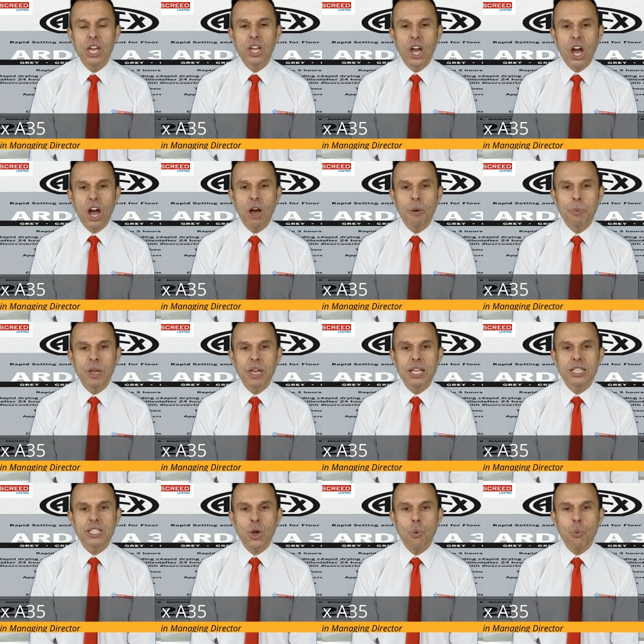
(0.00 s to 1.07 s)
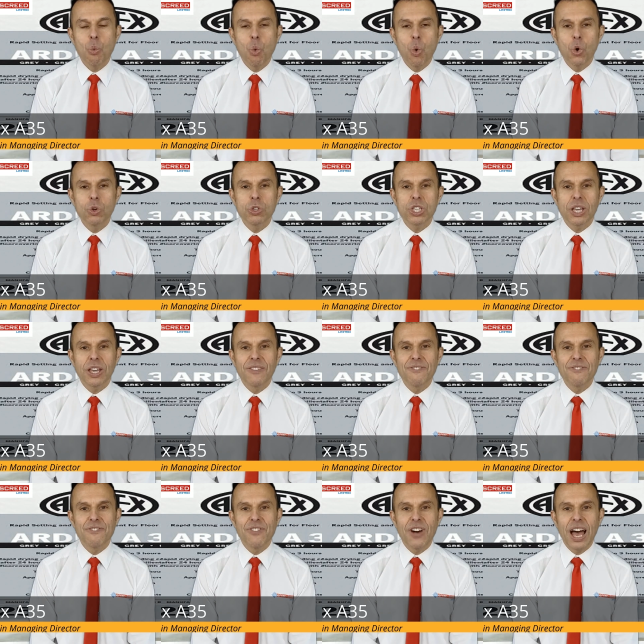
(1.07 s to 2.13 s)
carpet, wood and
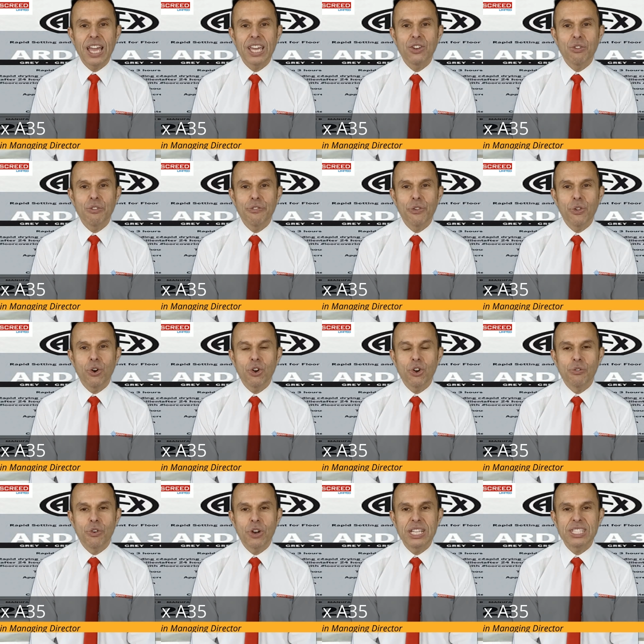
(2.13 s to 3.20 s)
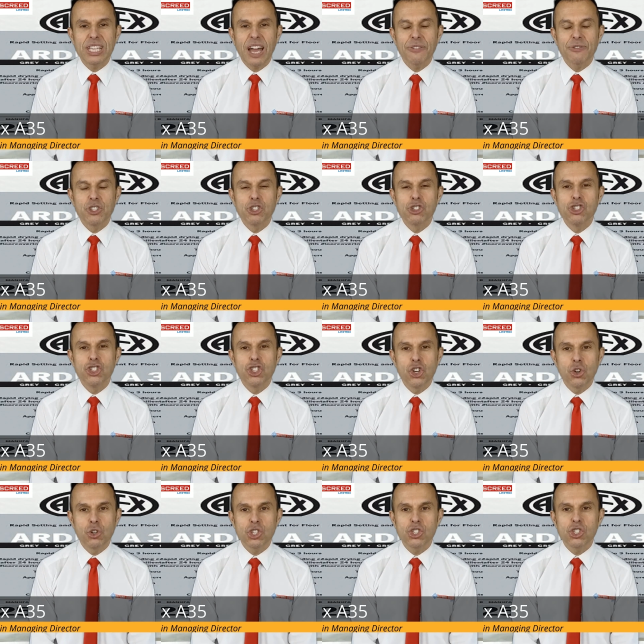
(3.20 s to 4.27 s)
vinyl floor coverings after
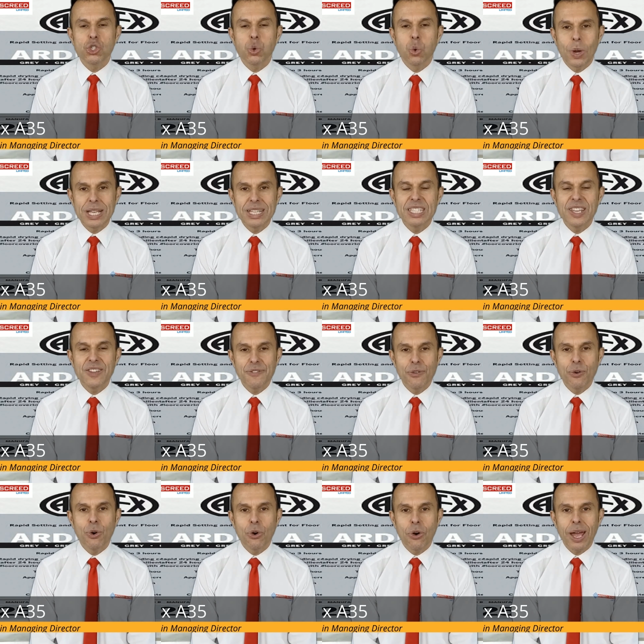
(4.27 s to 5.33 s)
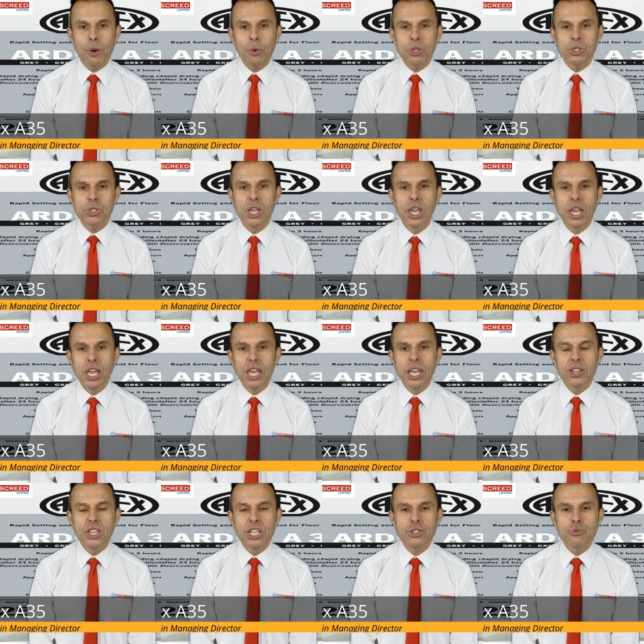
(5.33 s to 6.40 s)
just 24 hours.
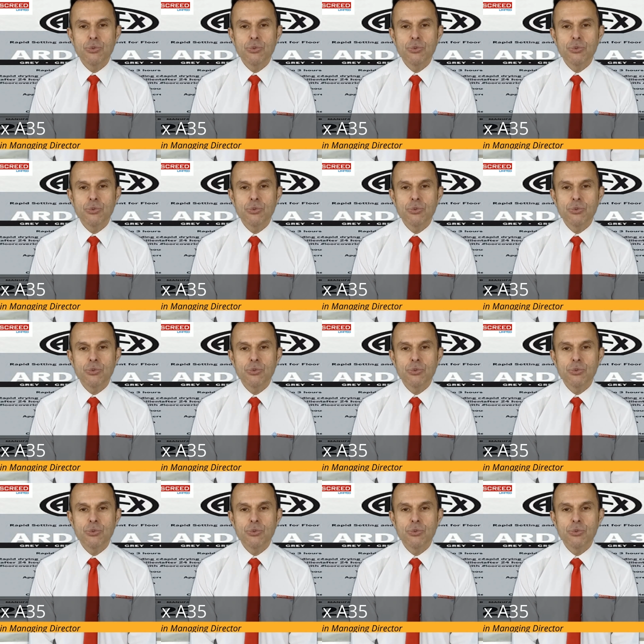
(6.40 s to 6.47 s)
This